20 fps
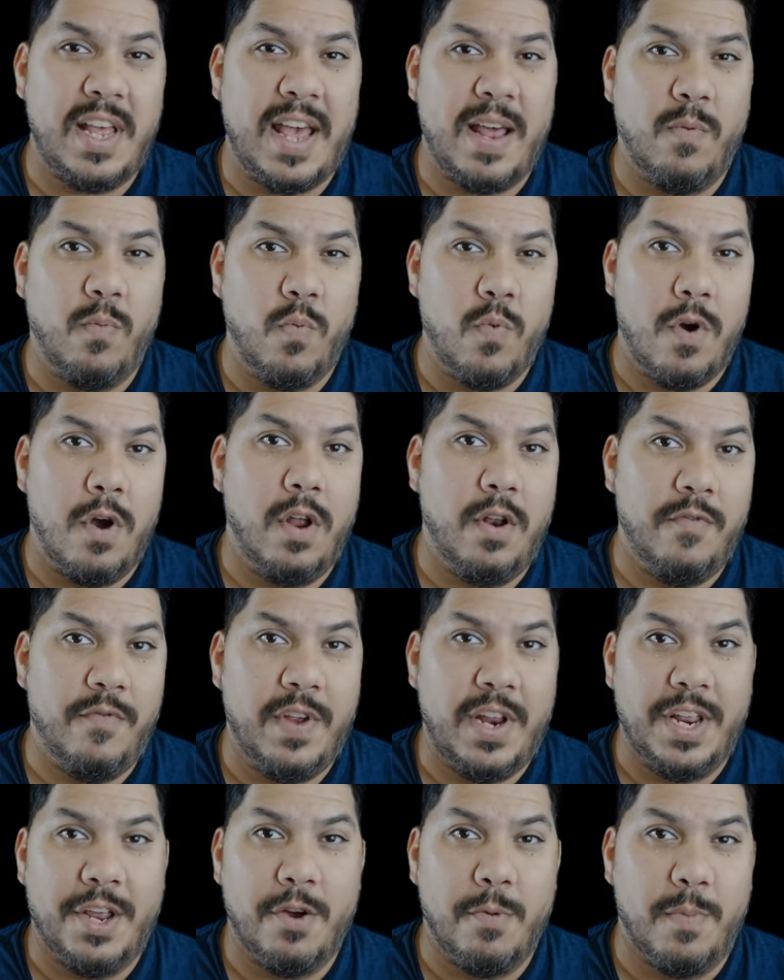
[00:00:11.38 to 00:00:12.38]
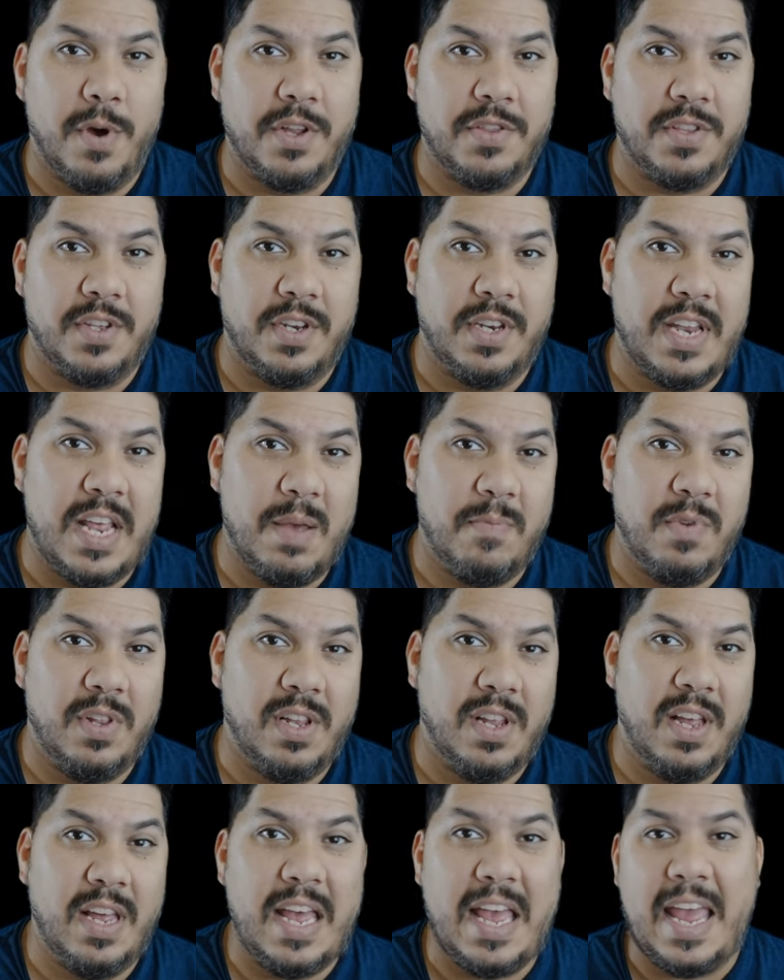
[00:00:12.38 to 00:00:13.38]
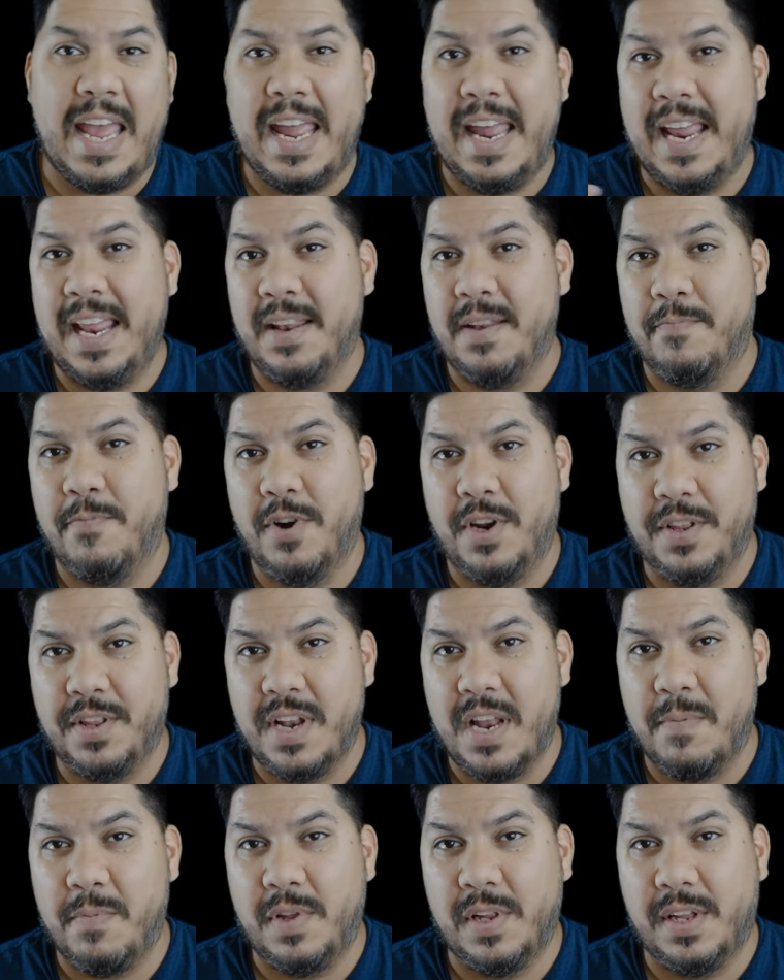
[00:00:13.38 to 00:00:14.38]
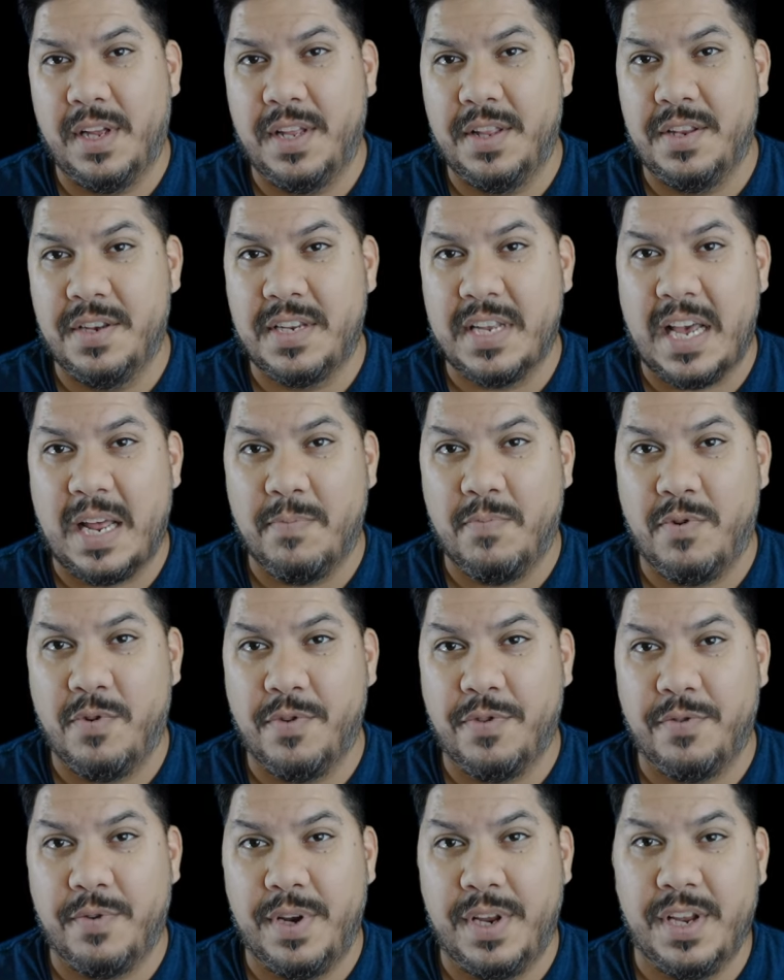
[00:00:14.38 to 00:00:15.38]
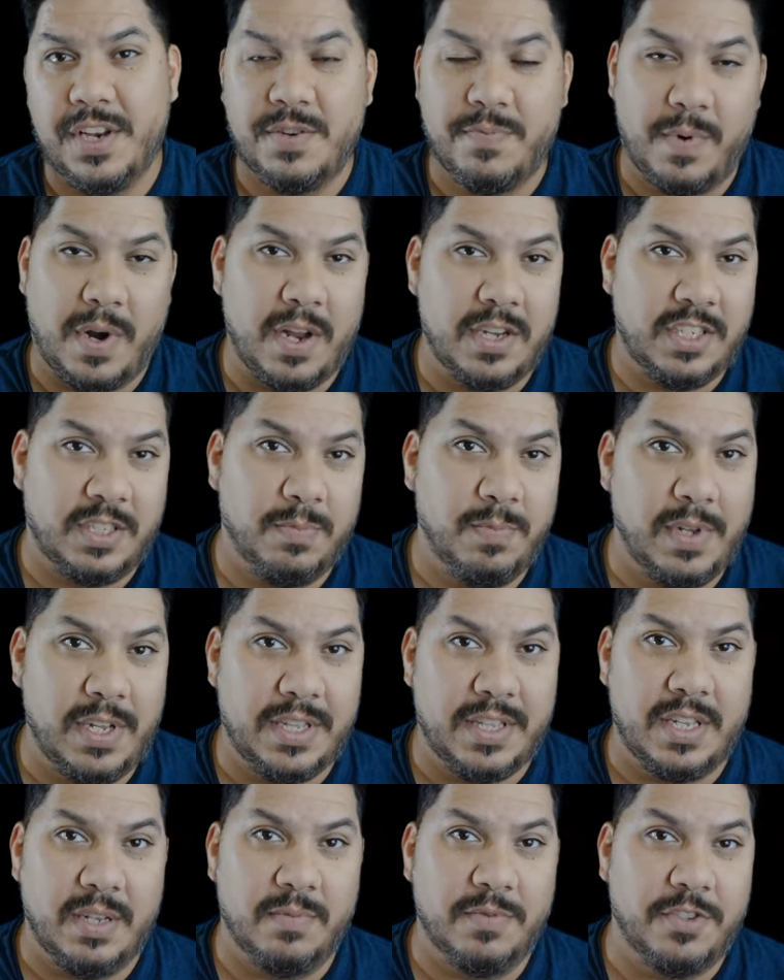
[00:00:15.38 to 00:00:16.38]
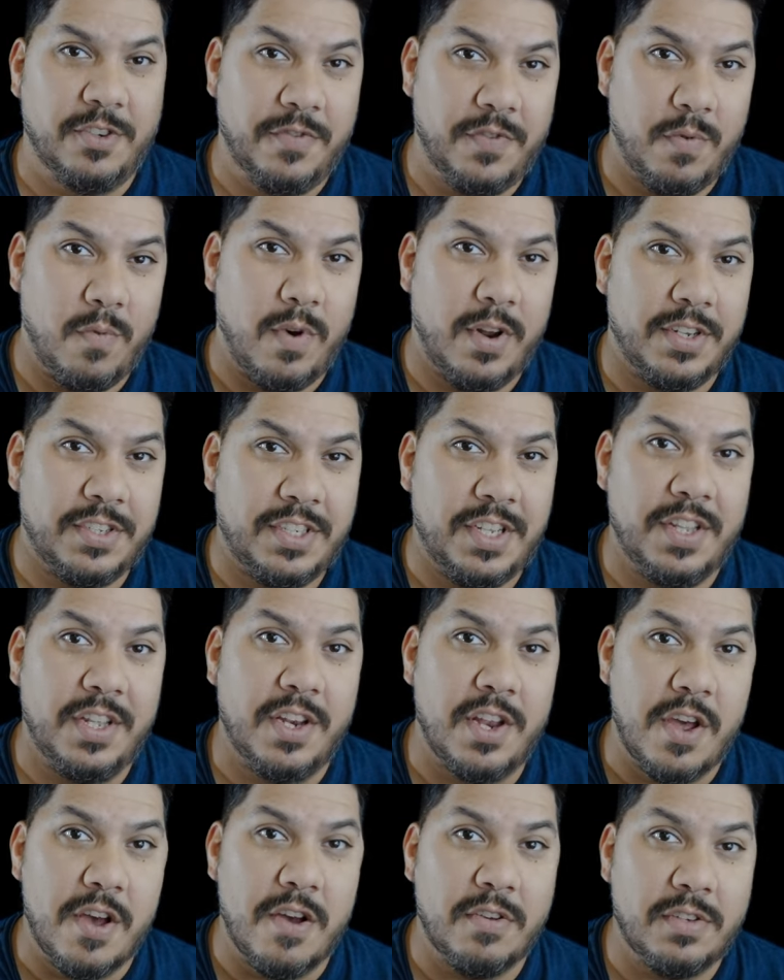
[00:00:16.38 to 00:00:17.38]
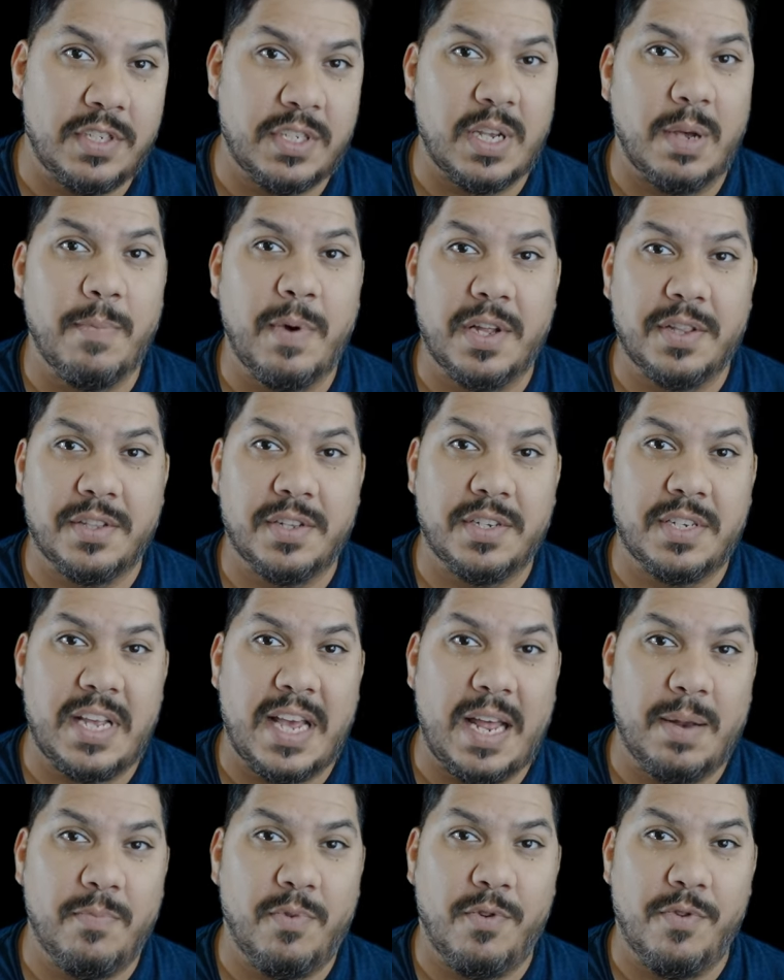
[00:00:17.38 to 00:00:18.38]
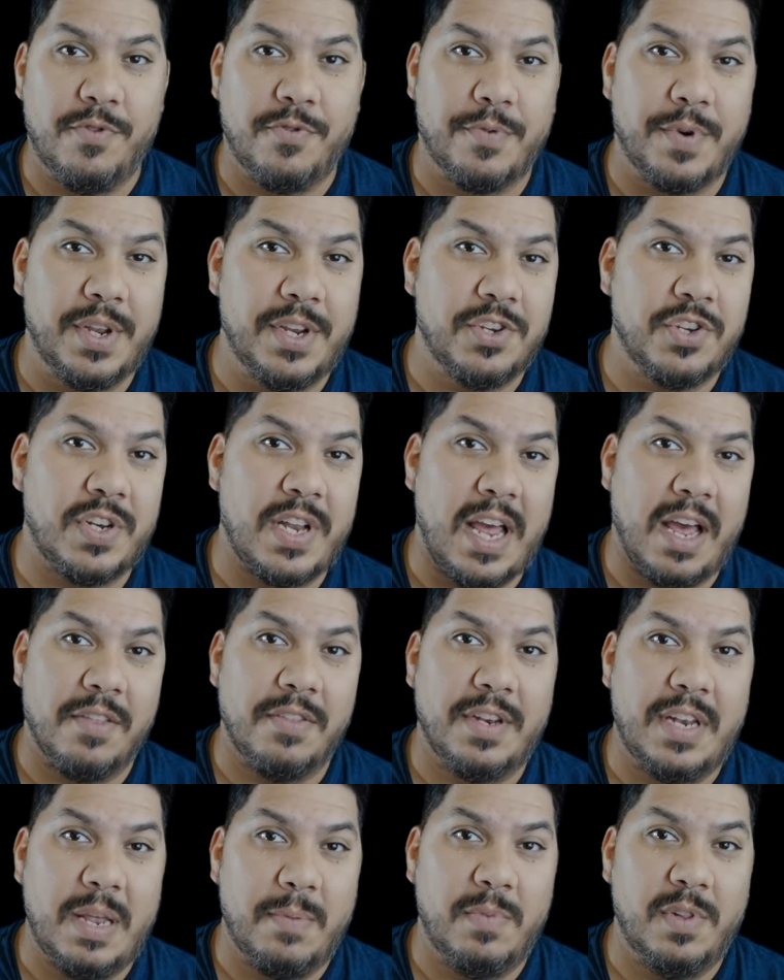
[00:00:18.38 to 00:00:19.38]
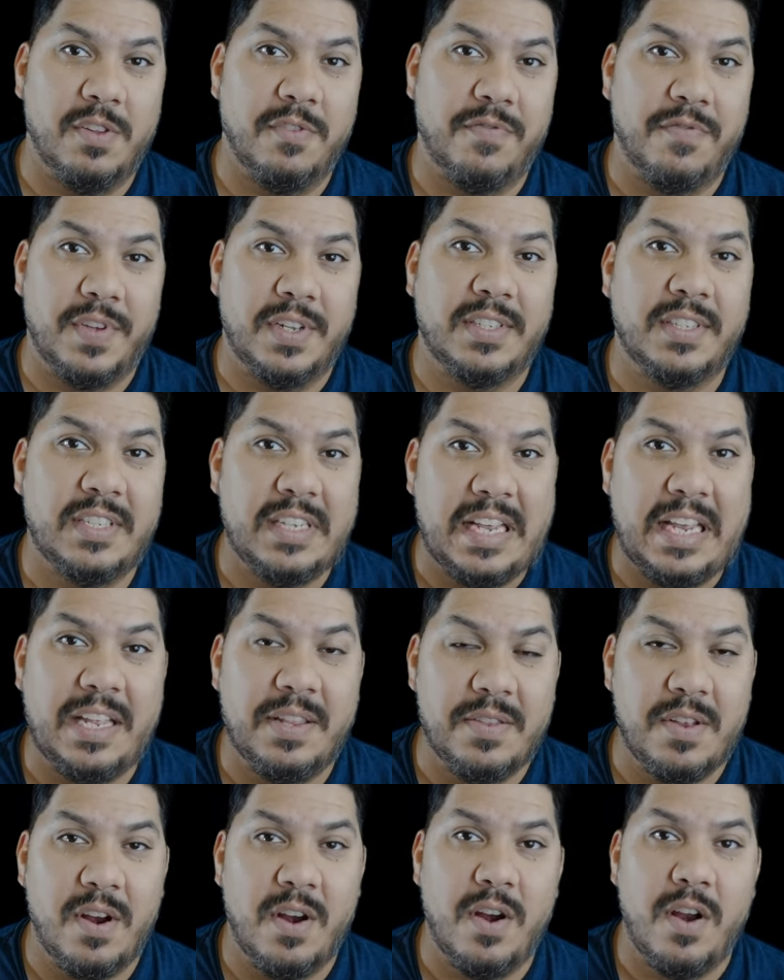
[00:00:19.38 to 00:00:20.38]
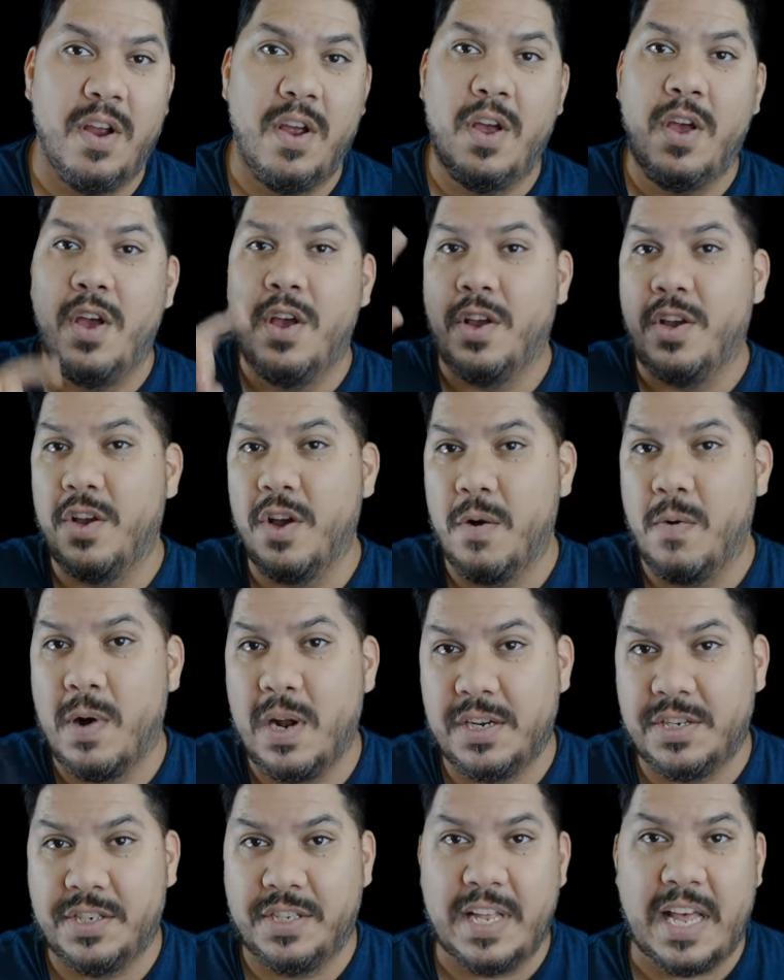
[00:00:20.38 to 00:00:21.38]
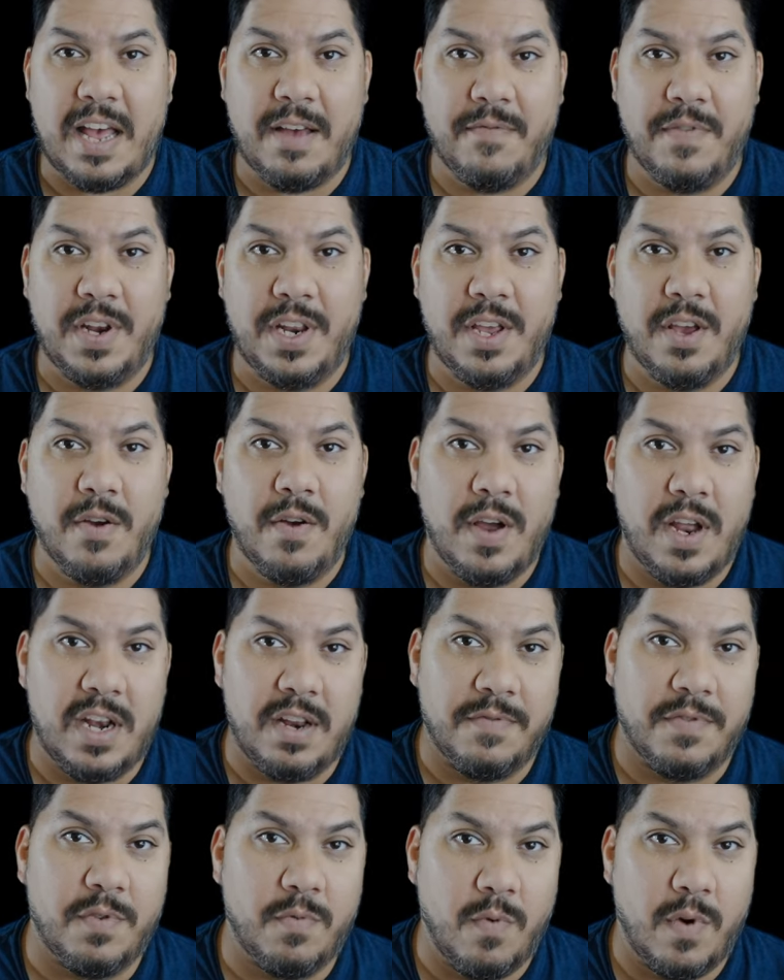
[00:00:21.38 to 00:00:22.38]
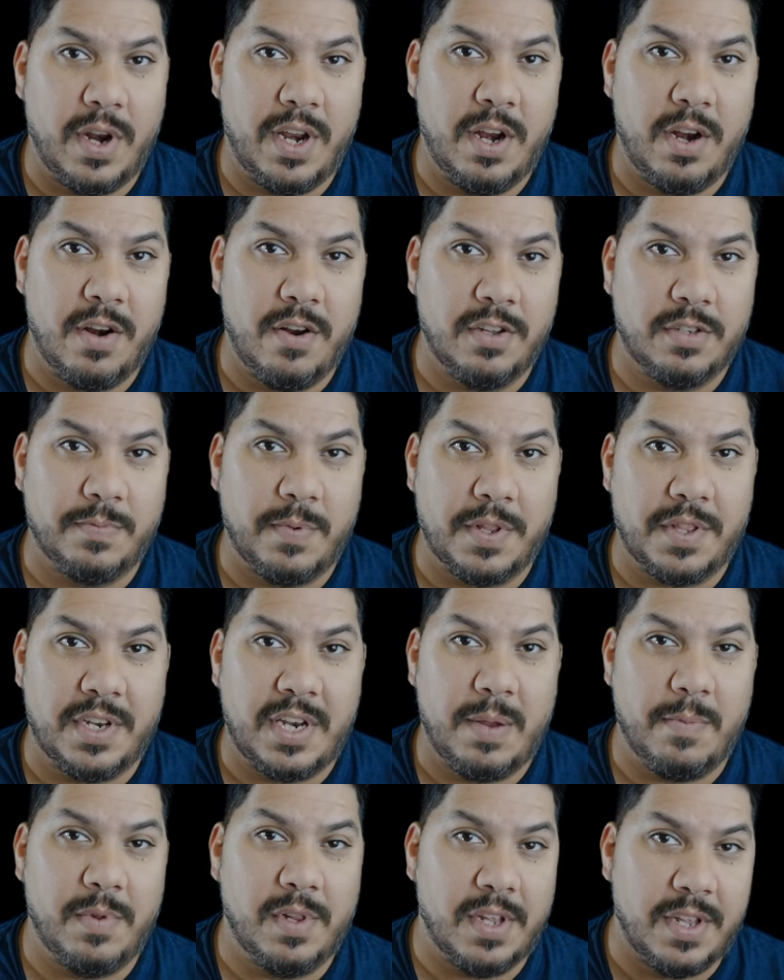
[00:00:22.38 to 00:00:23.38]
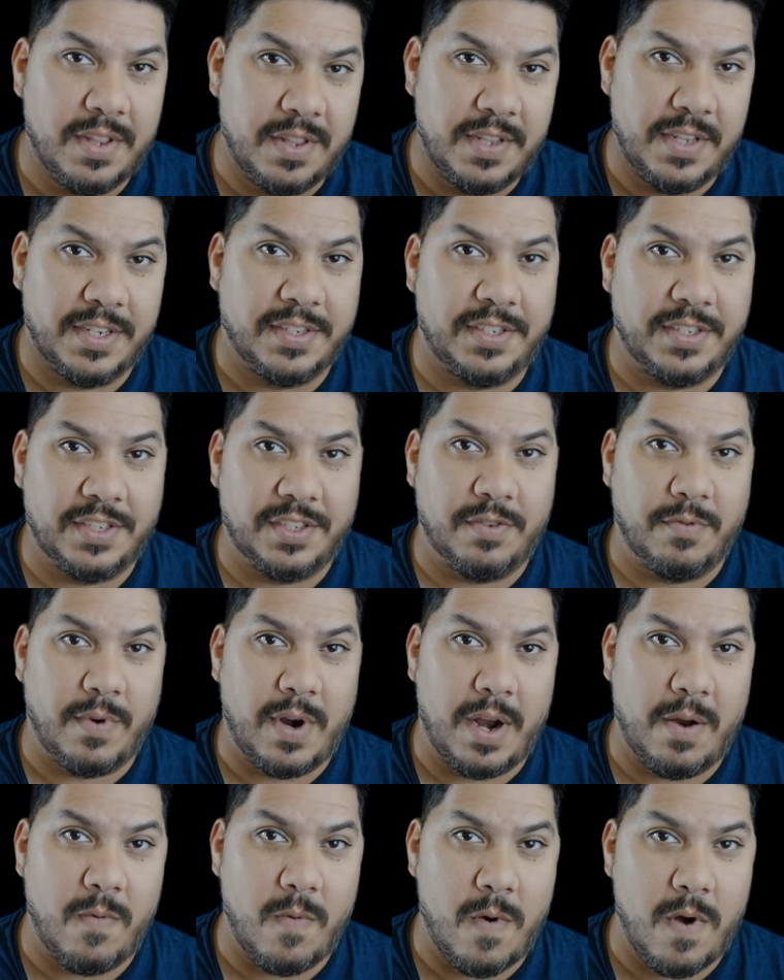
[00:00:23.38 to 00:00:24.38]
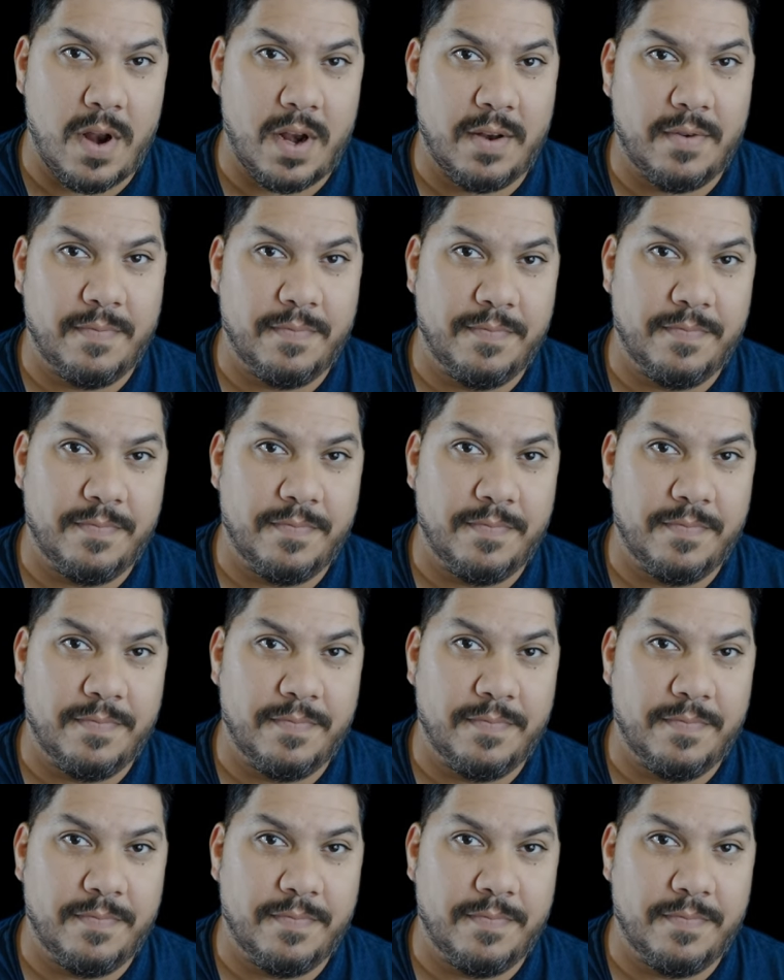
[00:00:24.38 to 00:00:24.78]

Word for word: I had one video about the Nebula and putting the Nebula in the Tadpole 3-inch, but I split them. So if you want to see the notes about the Tadpole 3-inch and how the Nebula fits in there, go watch that video. And if you want to hear notes about the Nebula, this is the right one.